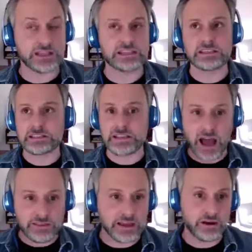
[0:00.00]
This is
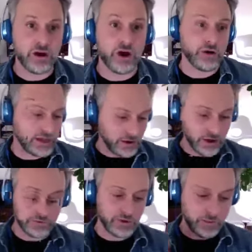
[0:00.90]
not that at all. And
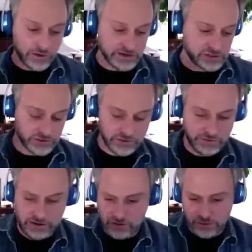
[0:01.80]
I want to make sure,
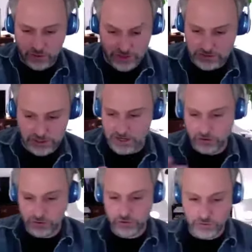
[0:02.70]
and you know that, Jen, I know you know